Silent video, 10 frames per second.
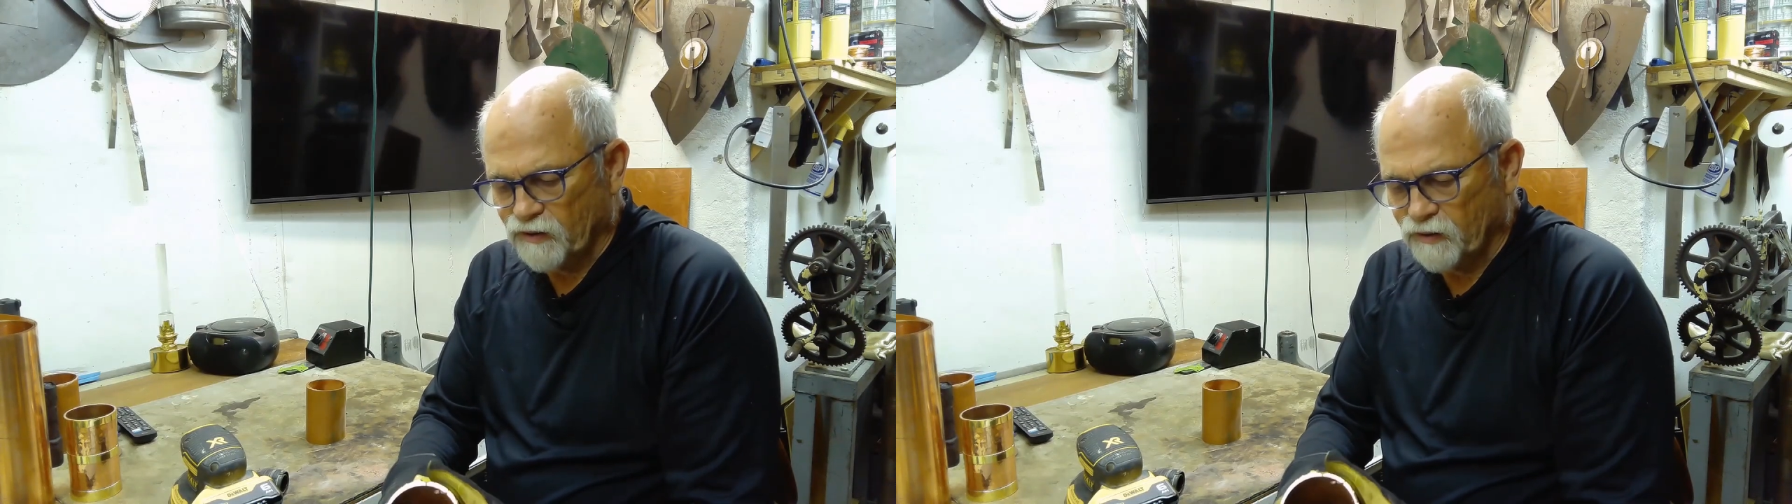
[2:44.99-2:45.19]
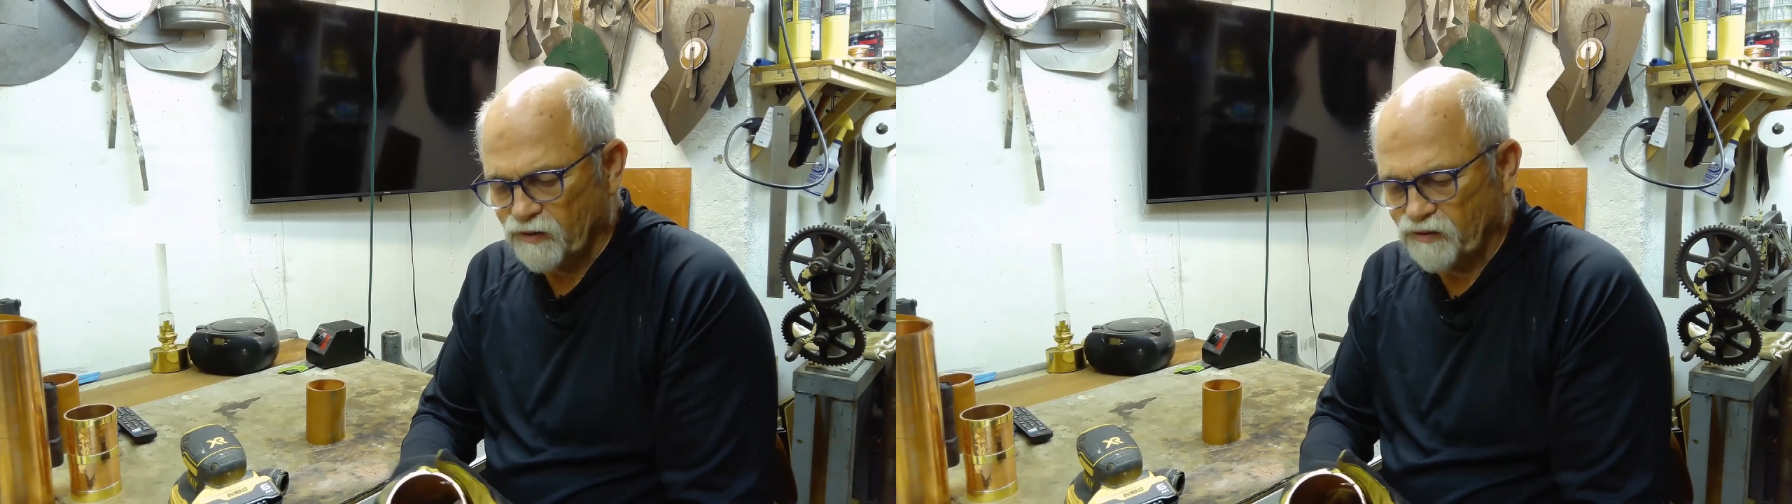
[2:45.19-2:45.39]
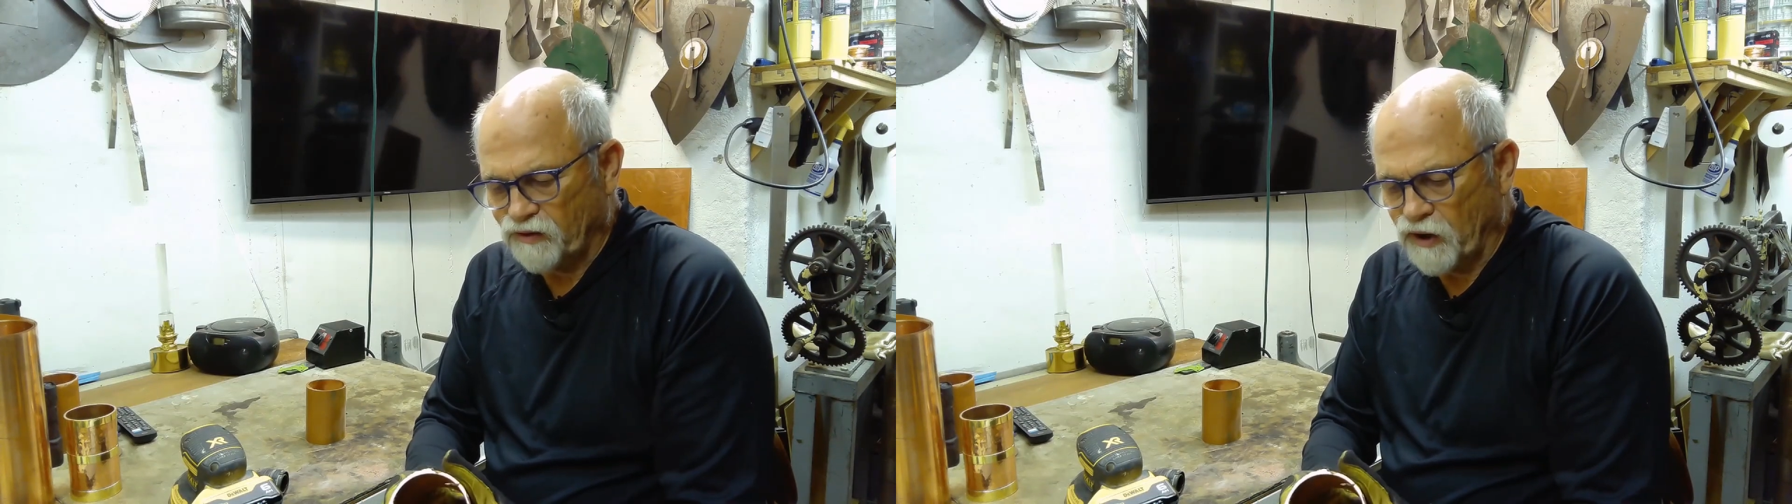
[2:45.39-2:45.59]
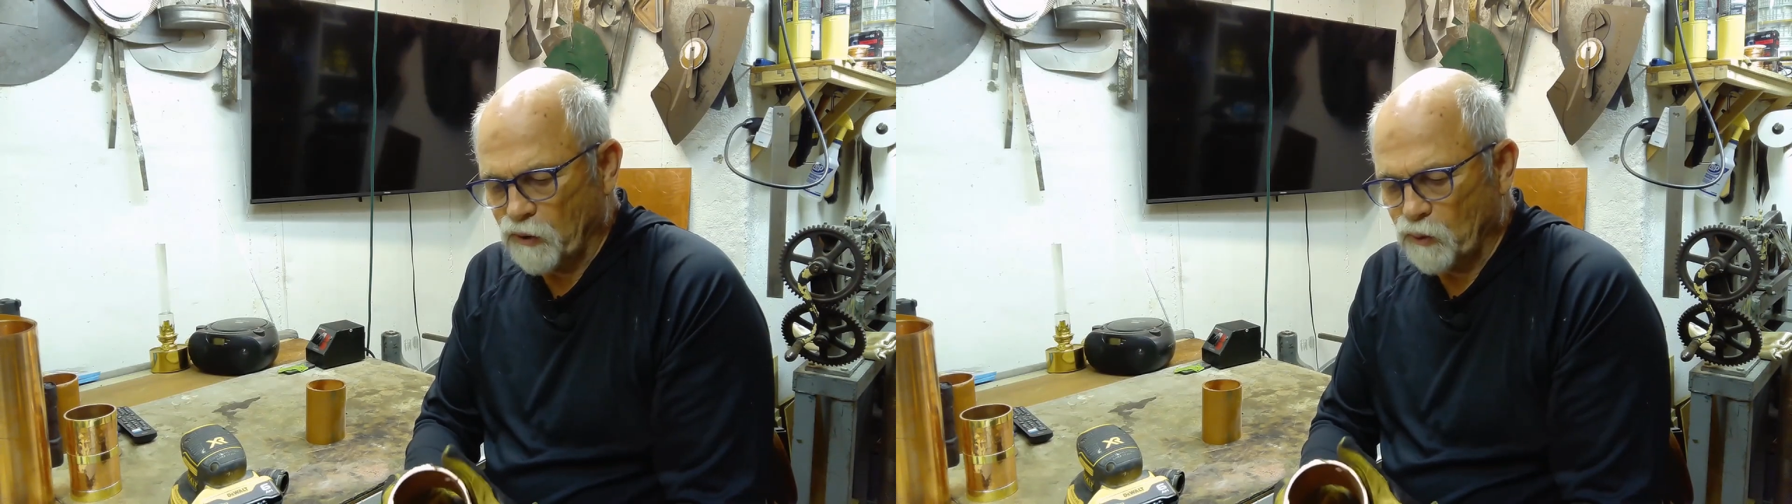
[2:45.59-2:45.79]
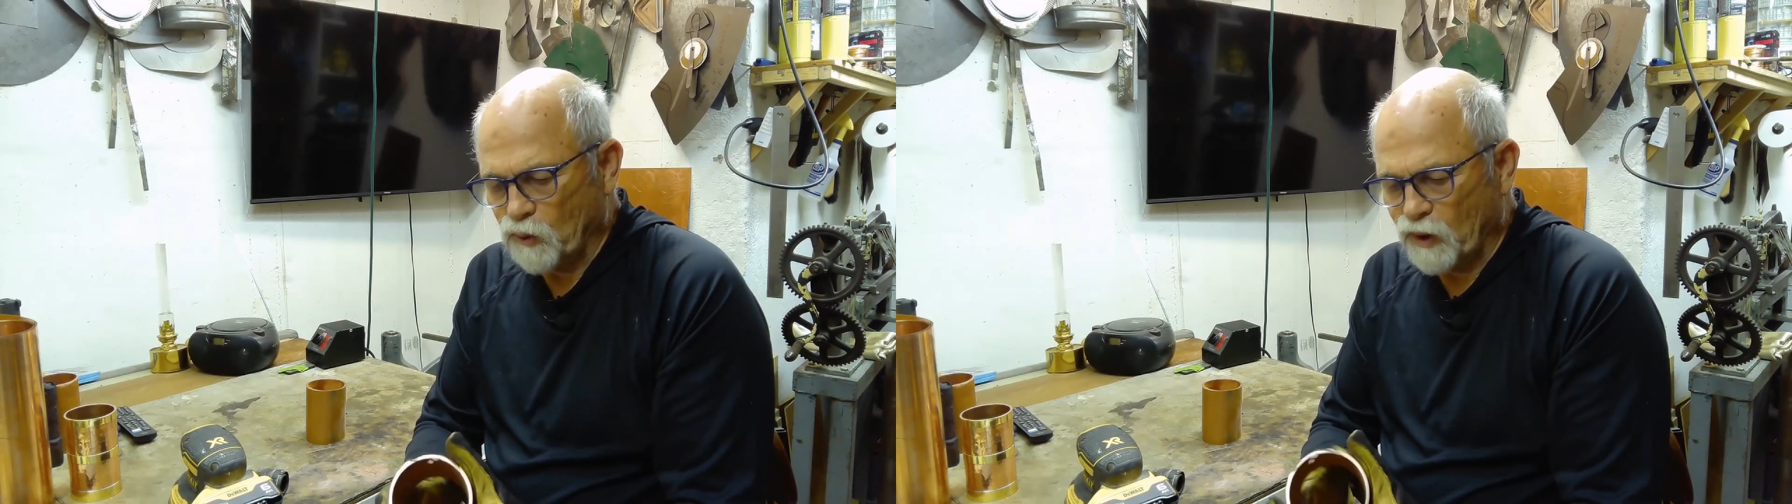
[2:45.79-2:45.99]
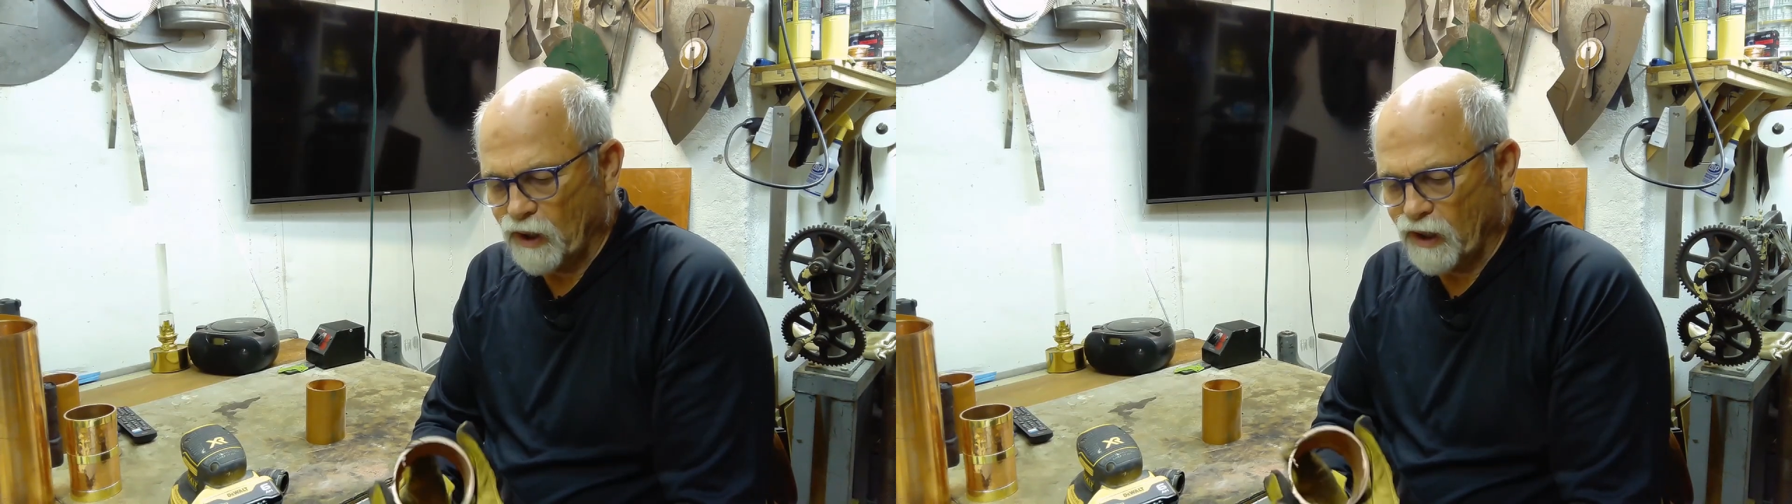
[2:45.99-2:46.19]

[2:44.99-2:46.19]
So